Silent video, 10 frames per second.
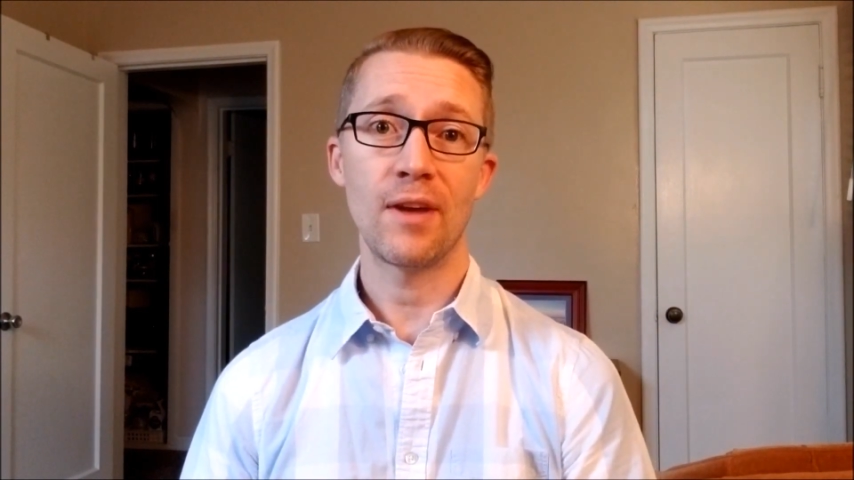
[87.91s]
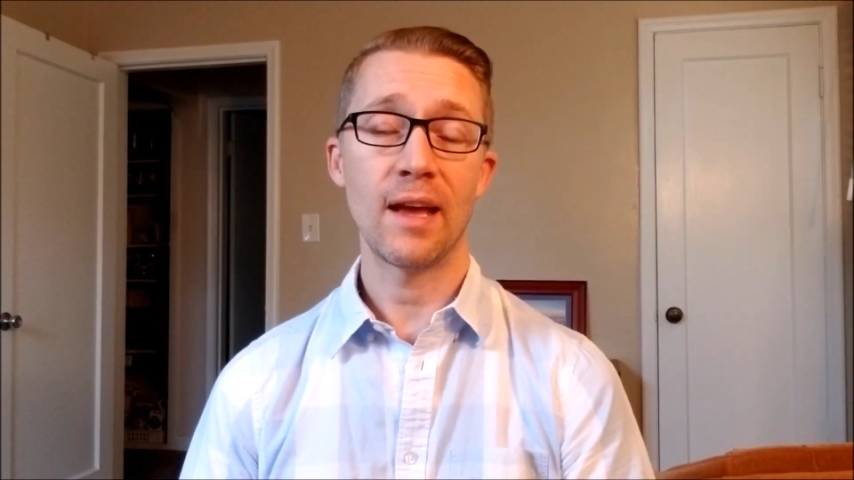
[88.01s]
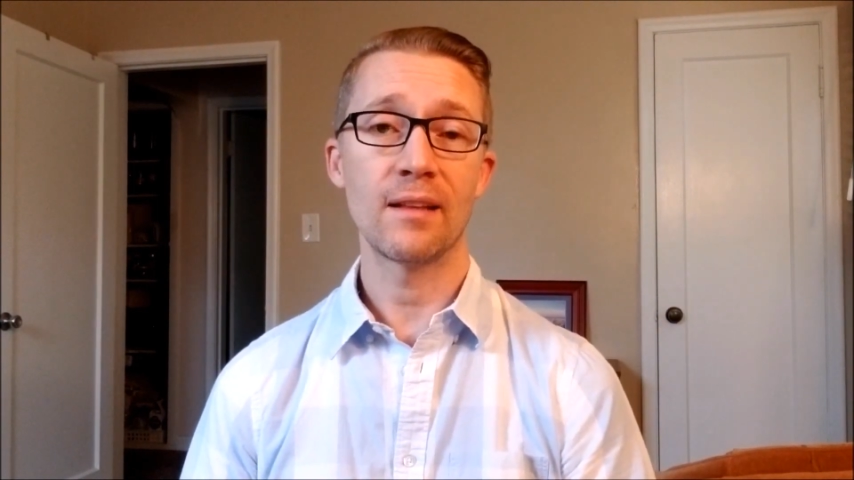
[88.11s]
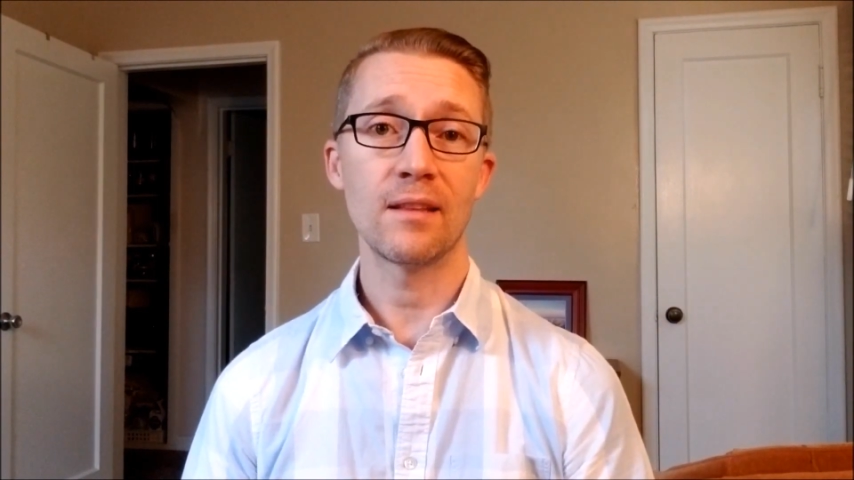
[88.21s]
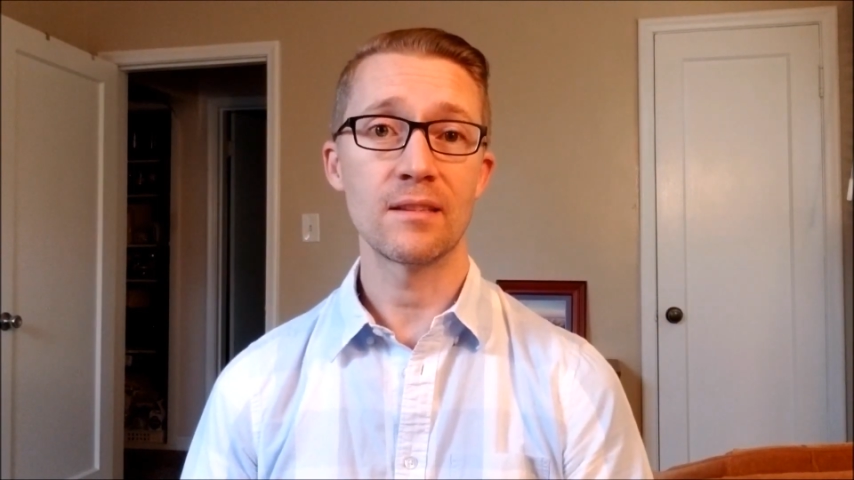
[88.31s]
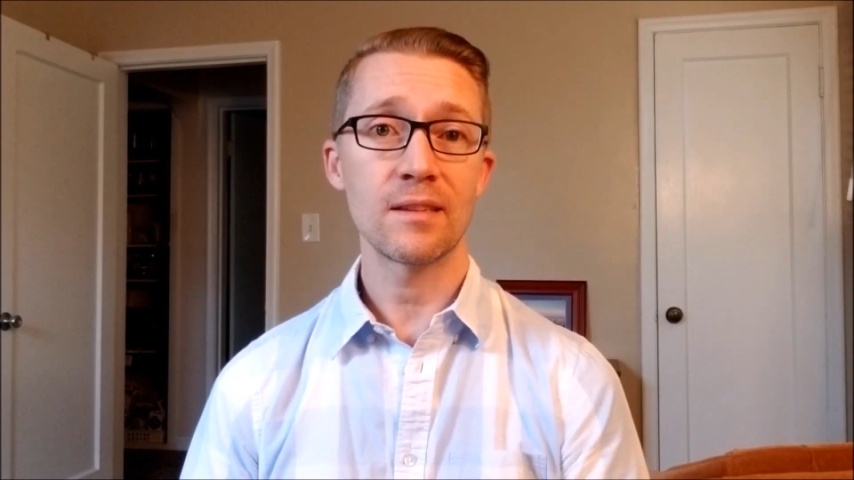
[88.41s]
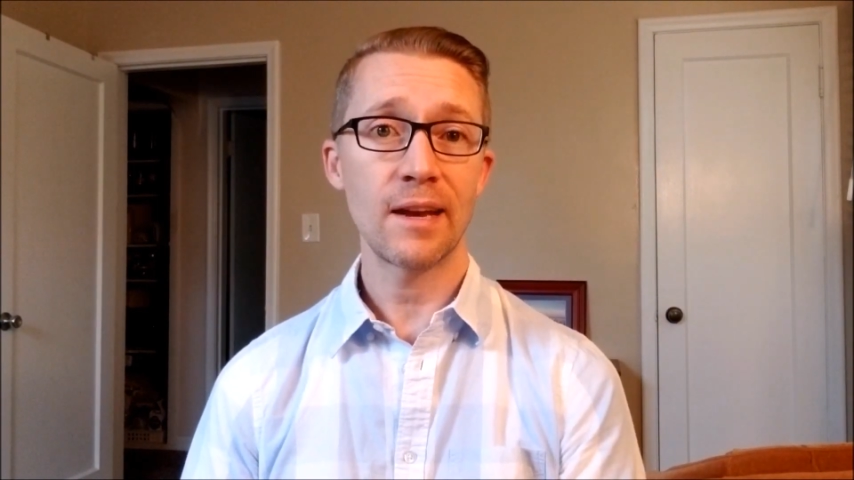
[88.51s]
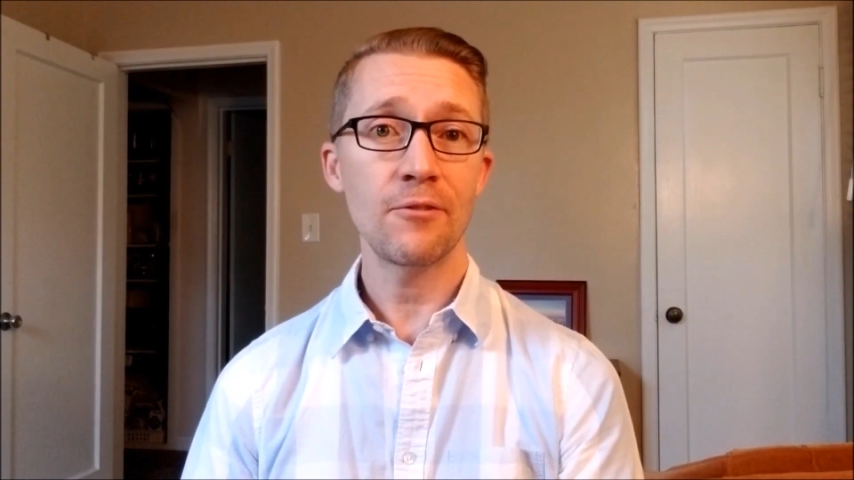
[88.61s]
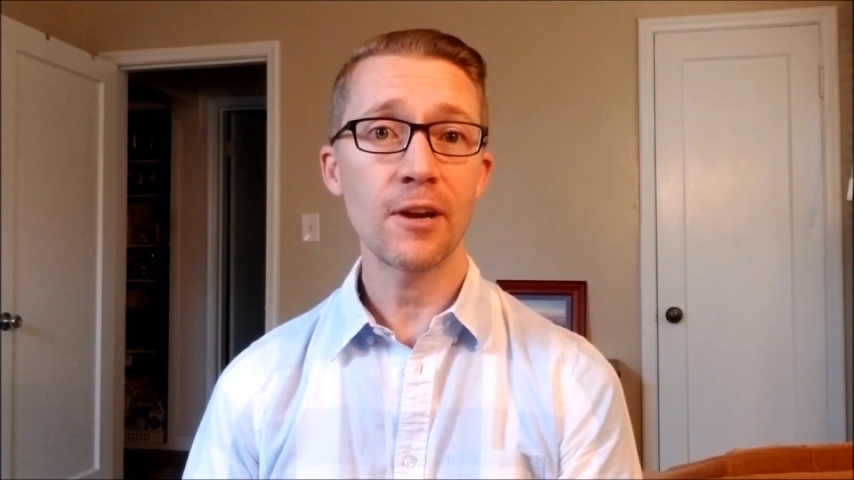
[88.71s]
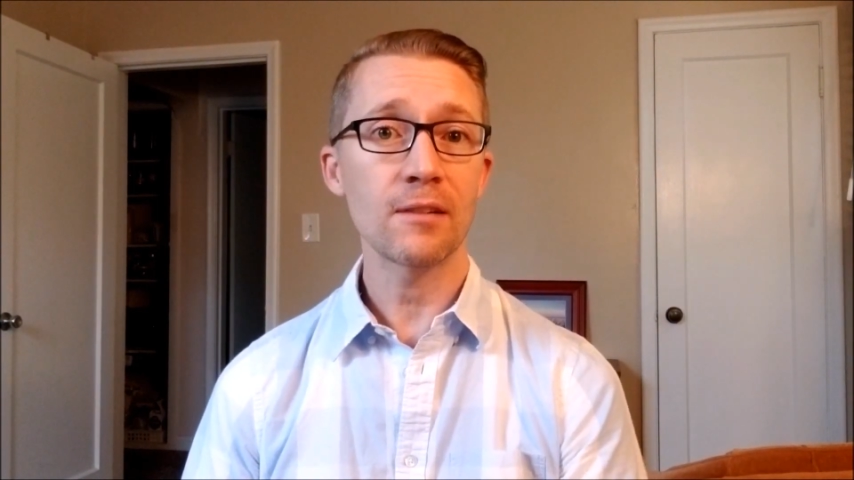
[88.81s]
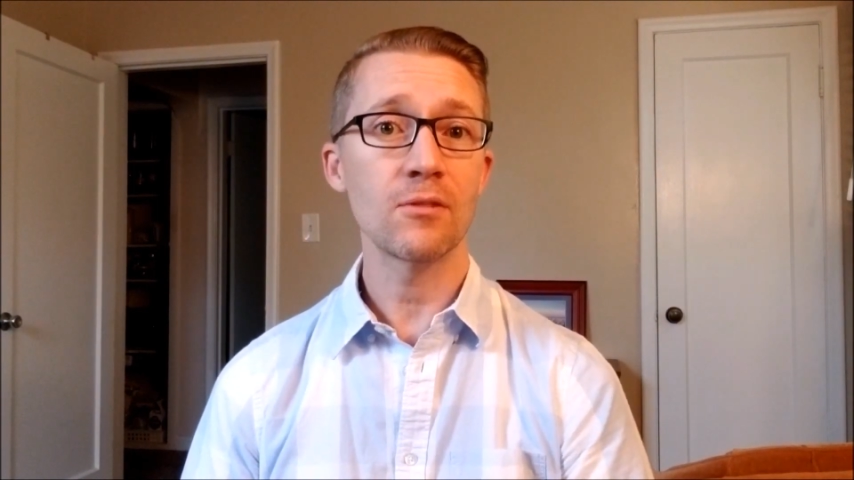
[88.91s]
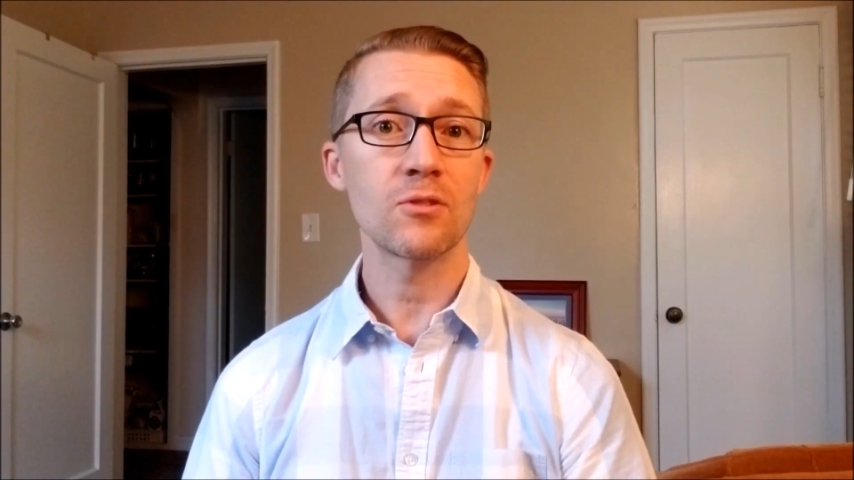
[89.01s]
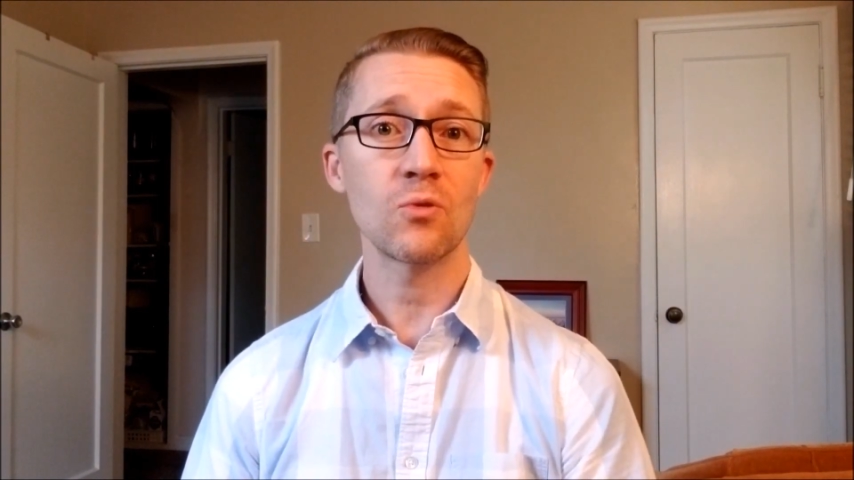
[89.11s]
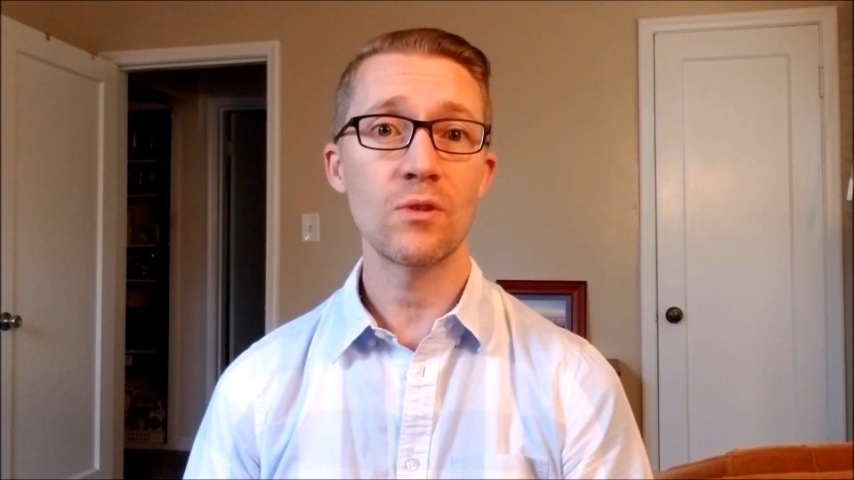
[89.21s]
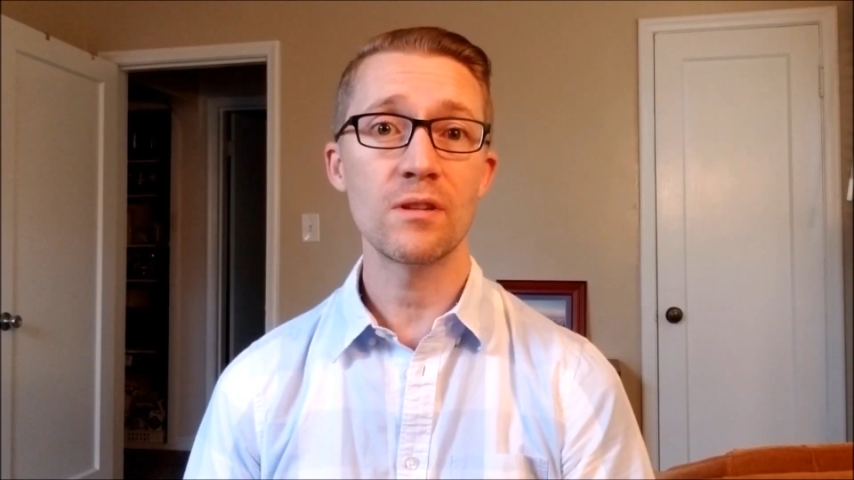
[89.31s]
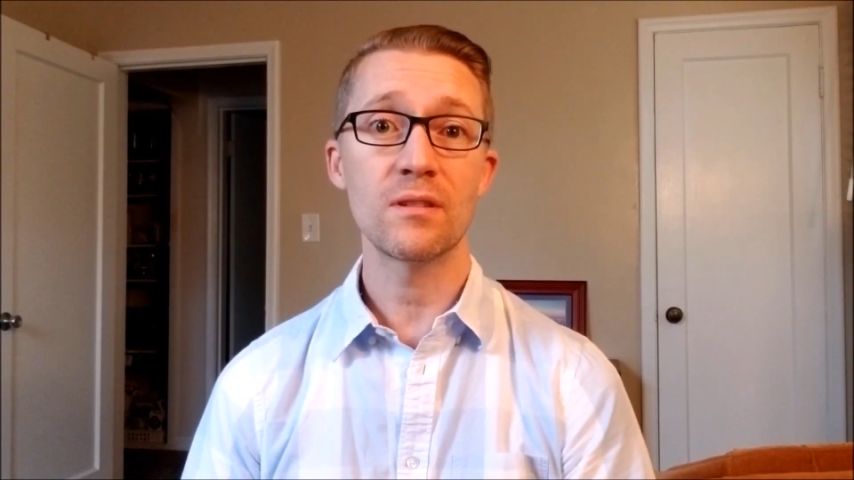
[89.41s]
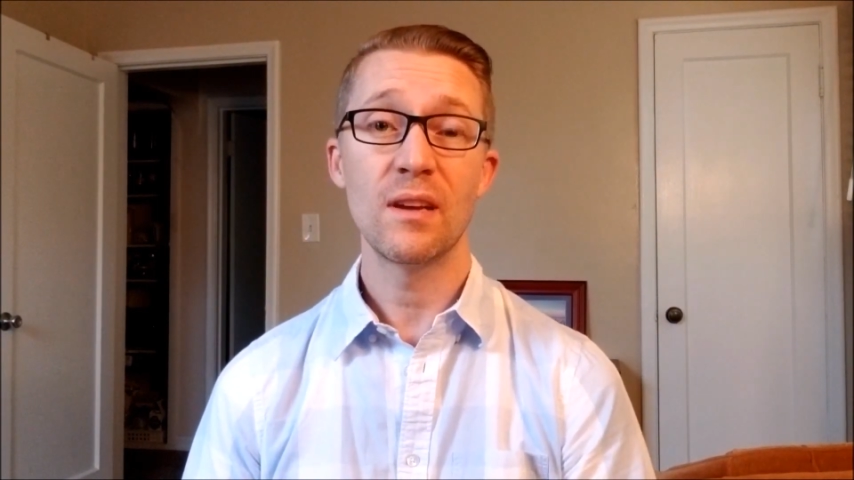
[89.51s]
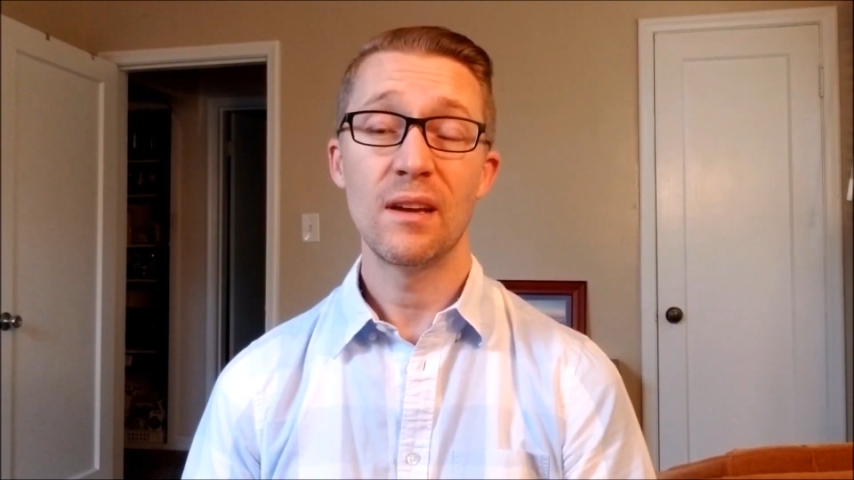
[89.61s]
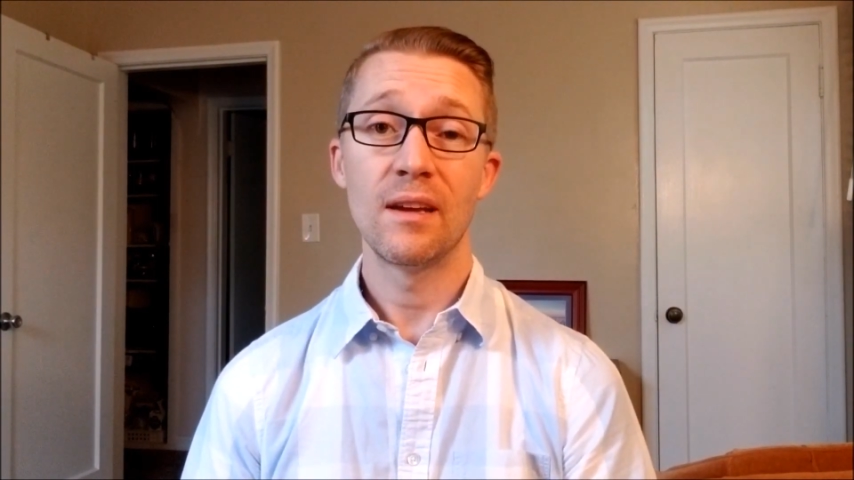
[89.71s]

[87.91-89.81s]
and the side effect of the soreness